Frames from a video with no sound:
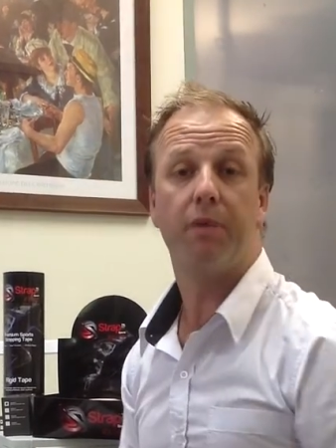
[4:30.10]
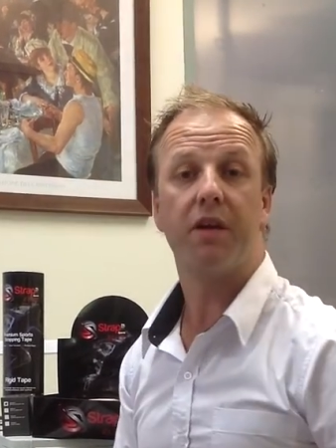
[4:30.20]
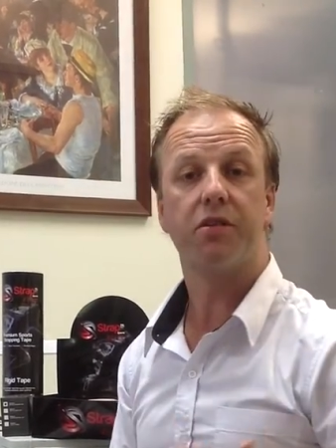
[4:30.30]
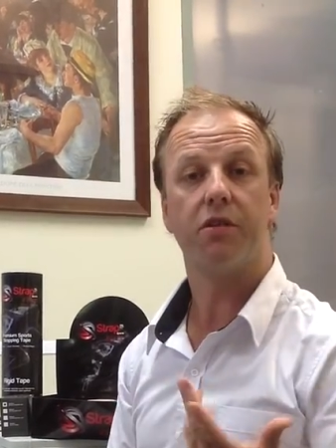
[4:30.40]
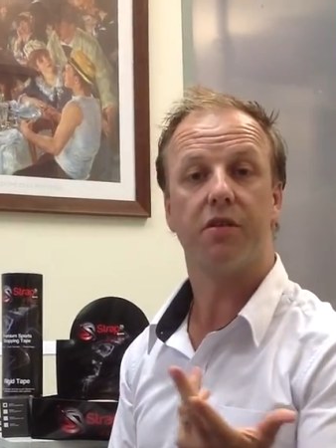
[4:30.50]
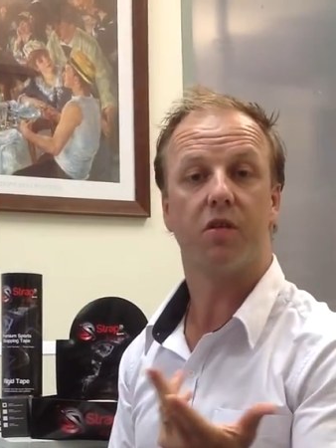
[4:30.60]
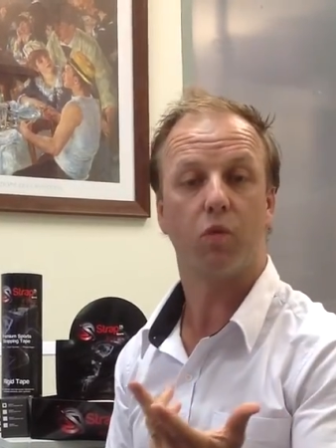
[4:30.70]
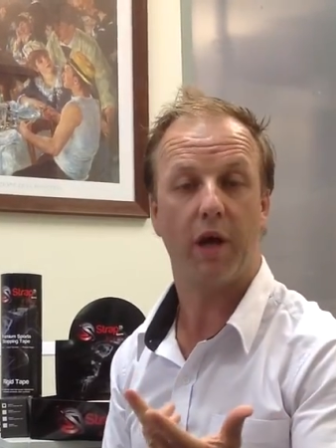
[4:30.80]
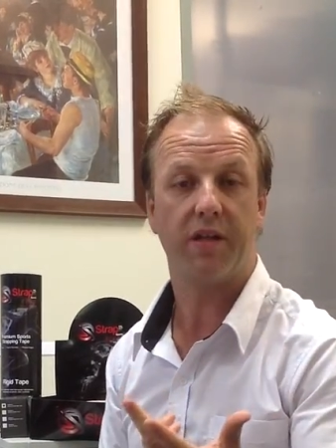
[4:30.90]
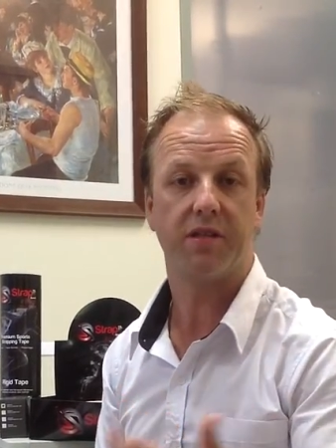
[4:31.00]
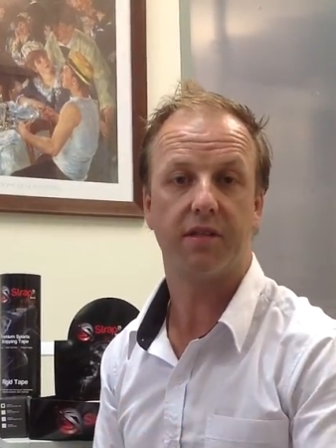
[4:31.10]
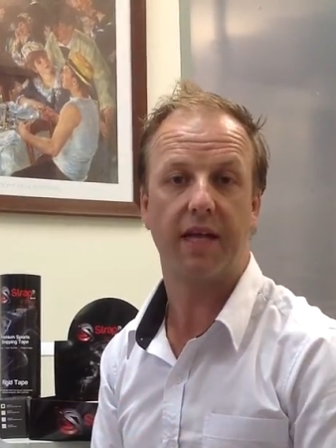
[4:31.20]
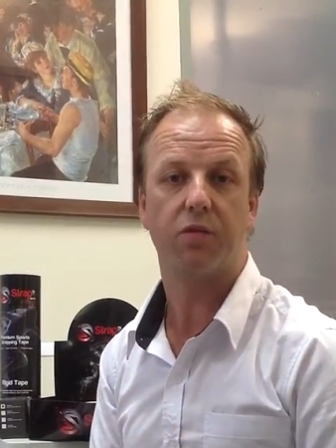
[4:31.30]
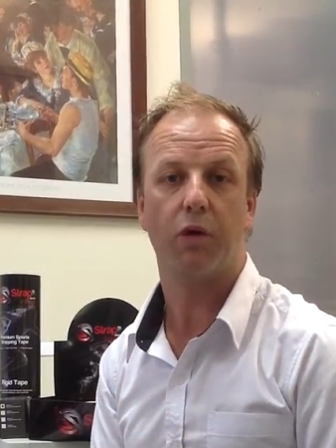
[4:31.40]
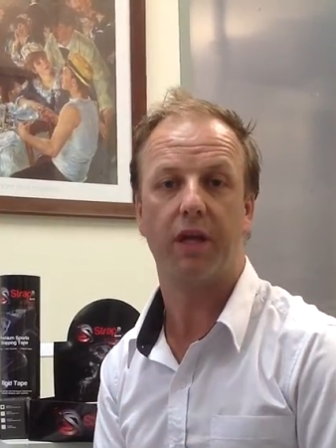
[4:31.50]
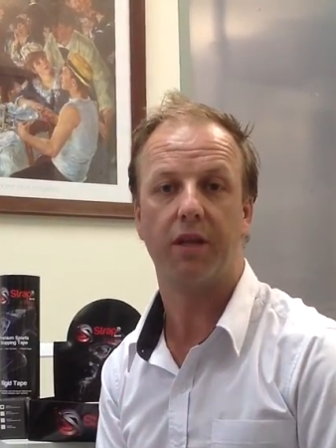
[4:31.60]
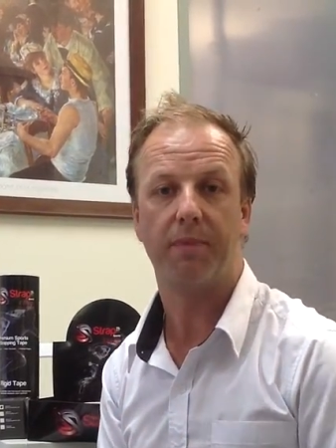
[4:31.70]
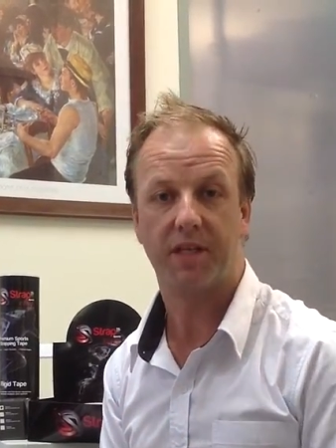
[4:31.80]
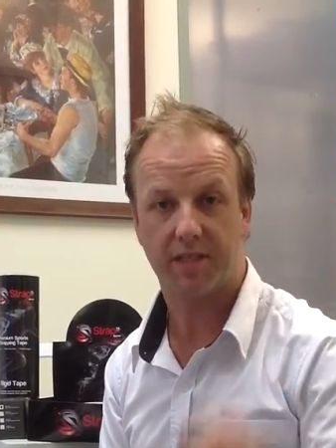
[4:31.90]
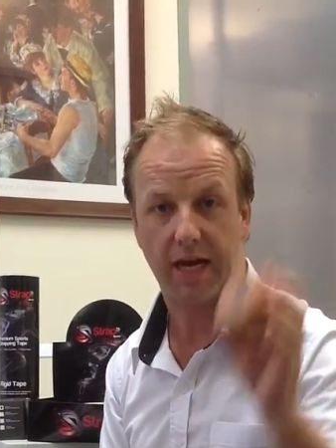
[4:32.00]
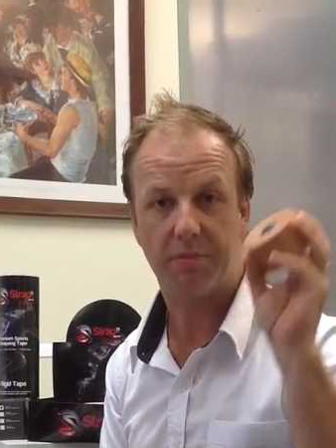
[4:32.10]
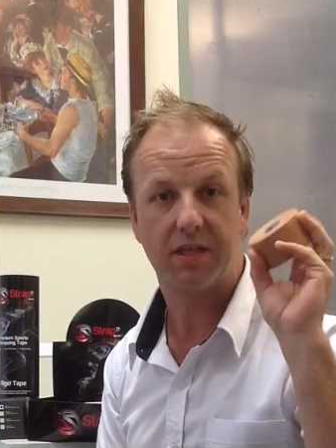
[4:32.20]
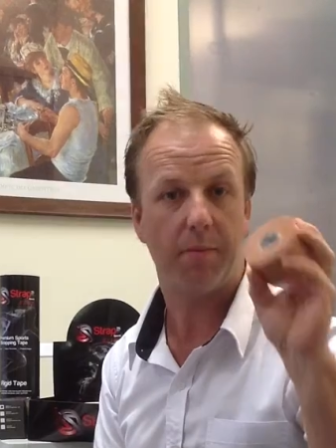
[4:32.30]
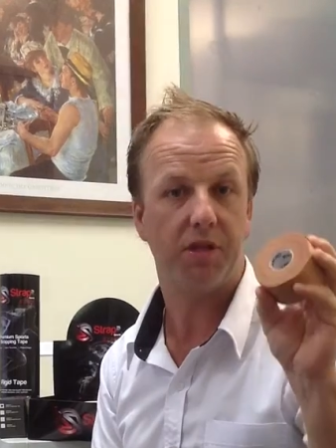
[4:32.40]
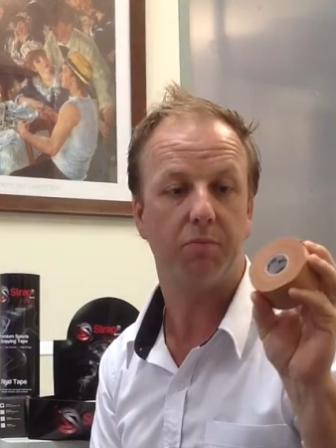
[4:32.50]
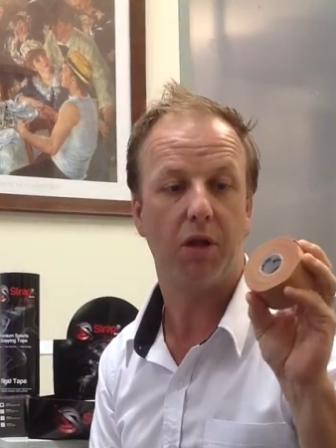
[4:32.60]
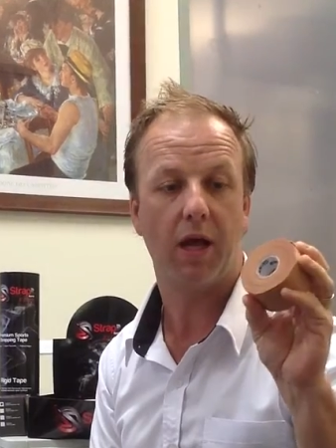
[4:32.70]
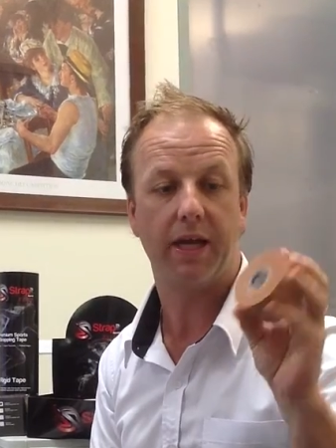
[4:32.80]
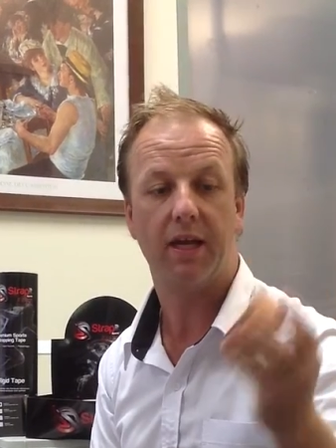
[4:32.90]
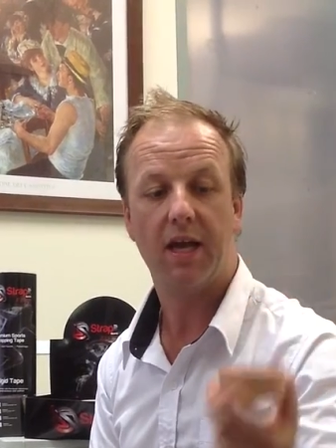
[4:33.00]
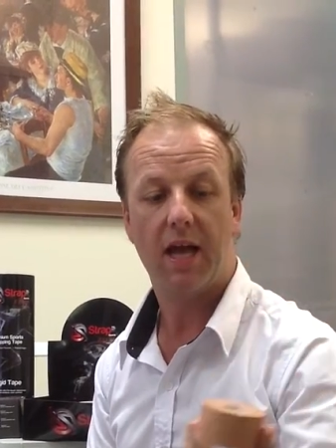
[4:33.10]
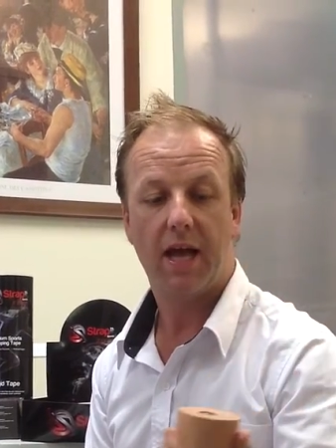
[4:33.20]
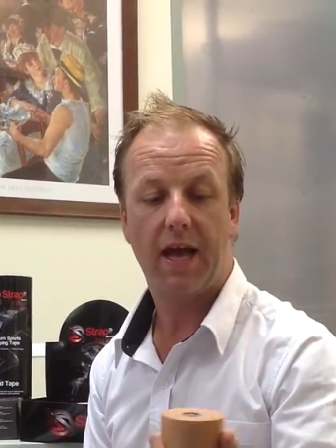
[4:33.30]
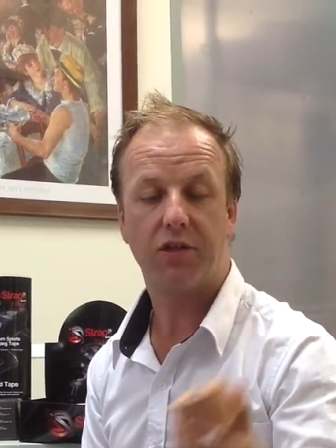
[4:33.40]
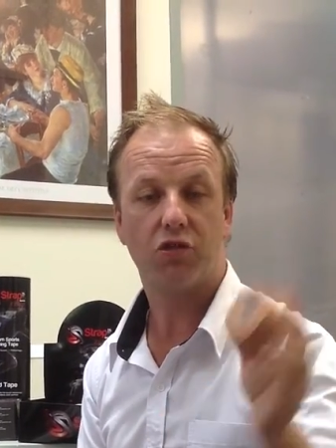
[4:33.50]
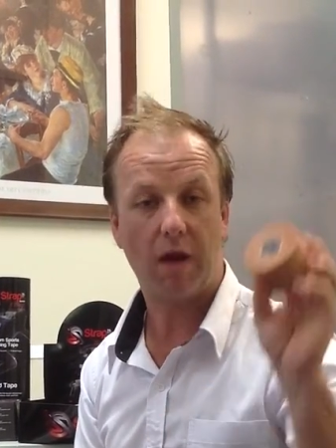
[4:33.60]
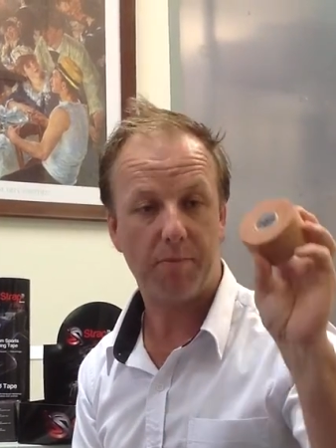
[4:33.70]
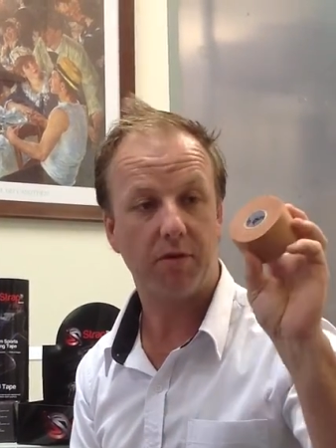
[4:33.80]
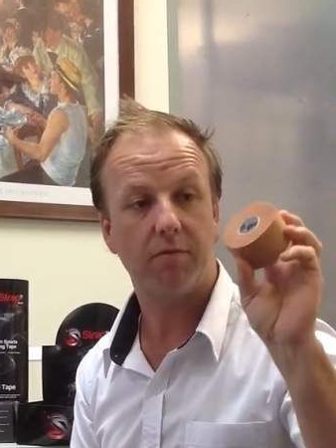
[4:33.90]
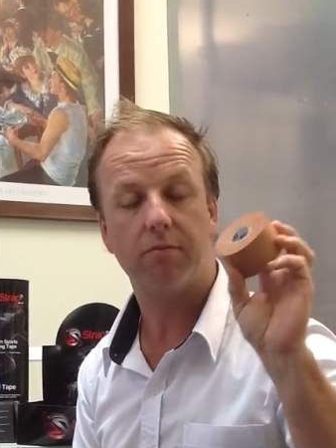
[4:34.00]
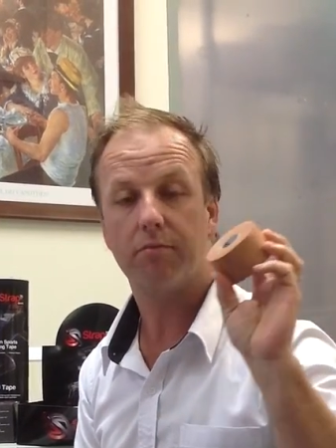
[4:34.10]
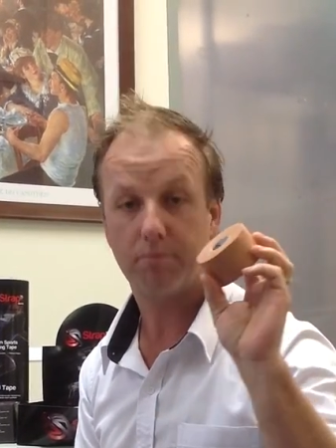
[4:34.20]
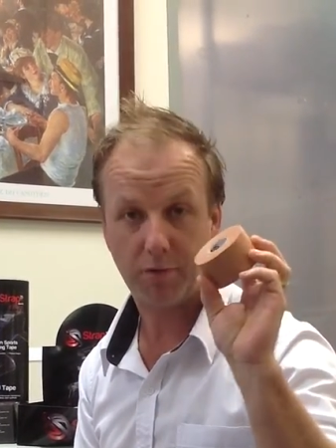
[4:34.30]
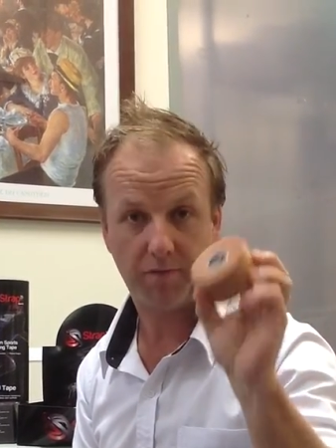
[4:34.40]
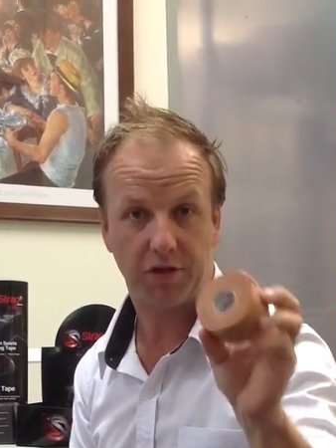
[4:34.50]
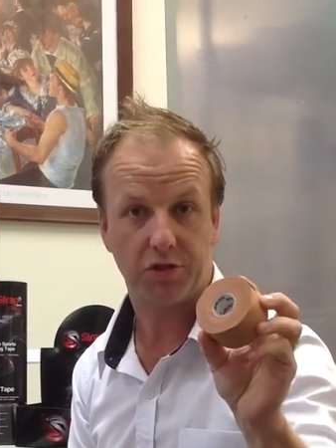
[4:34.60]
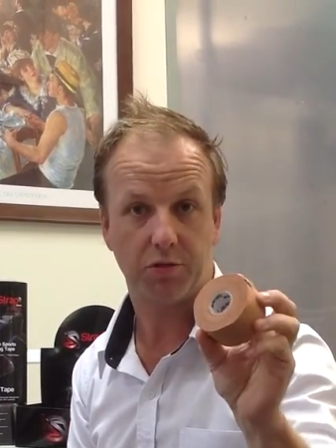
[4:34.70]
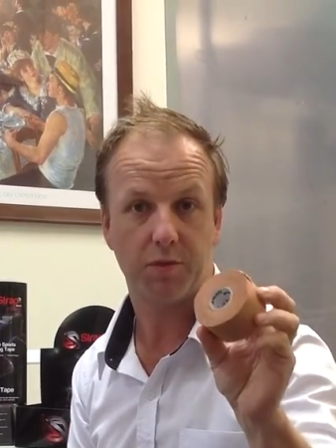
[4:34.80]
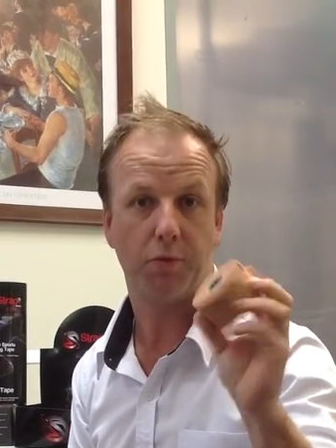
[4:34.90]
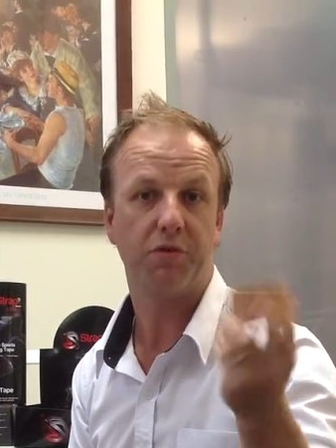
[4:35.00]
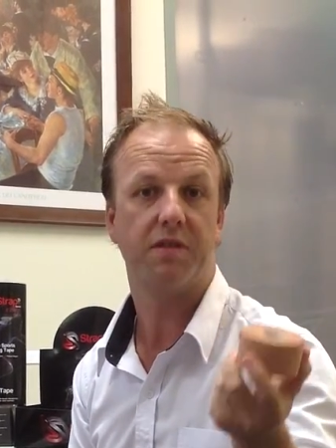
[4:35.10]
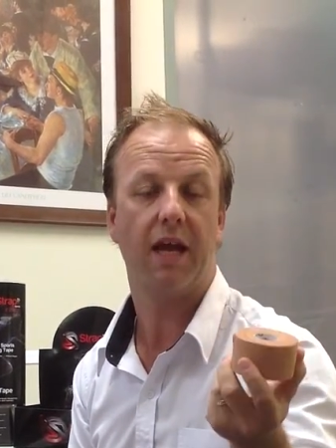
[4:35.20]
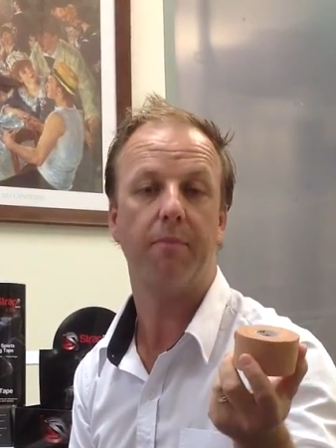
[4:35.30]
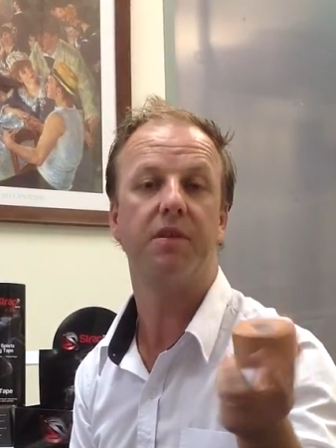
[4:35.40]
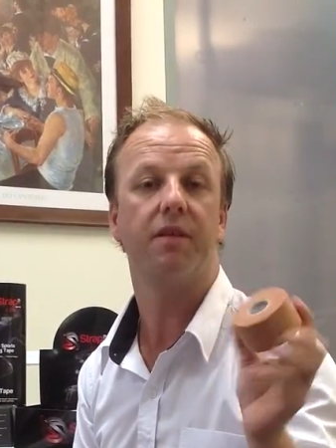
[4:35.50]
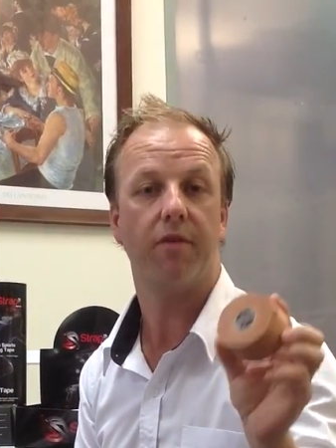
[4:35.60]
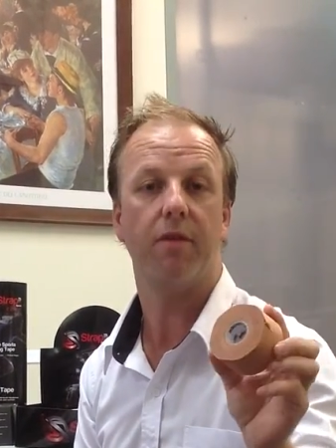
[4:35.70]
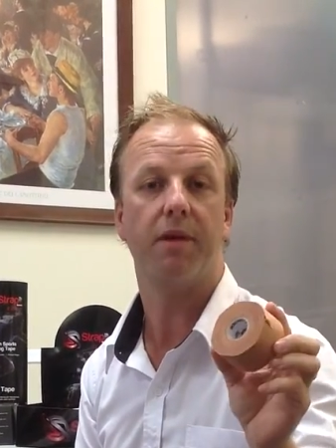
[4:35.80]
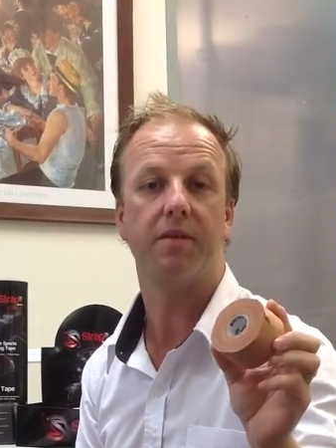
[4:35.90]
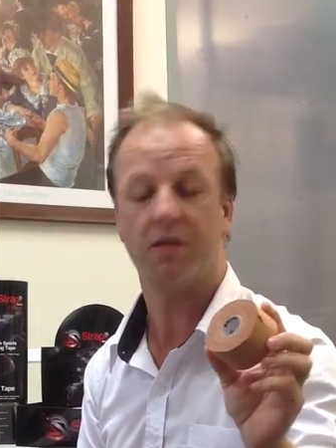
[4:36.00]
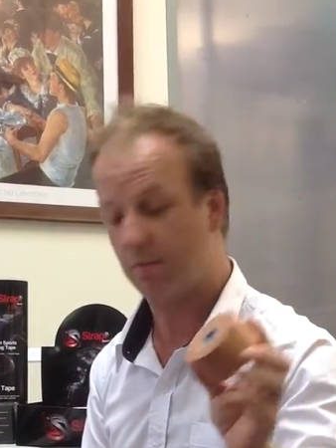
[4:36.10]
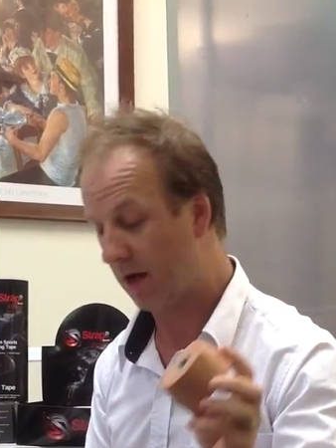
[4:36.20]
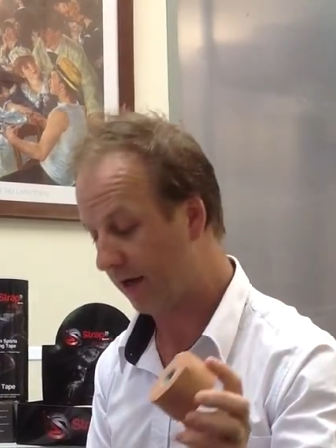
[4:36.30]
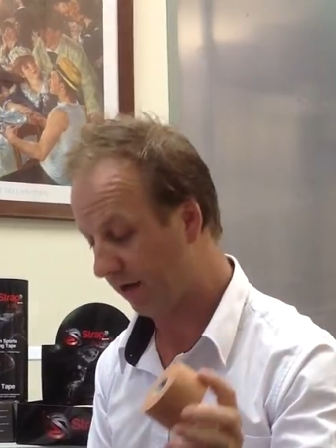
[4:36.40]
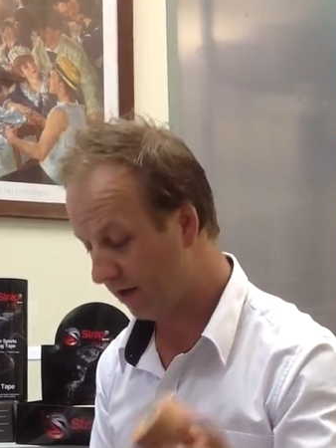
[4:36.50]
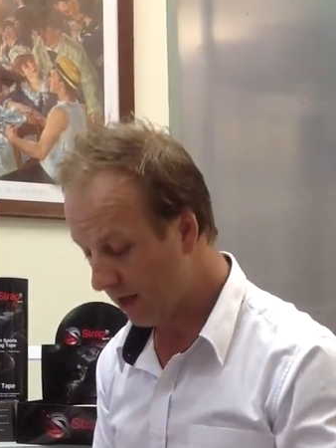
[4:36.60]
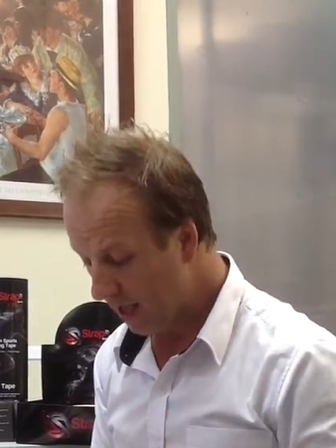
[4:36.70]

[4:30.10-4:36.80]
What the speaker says: but as soon as it sweats, that's when the best tapes come into play, and Strap-it Professional Sports Tape is the very best on the market.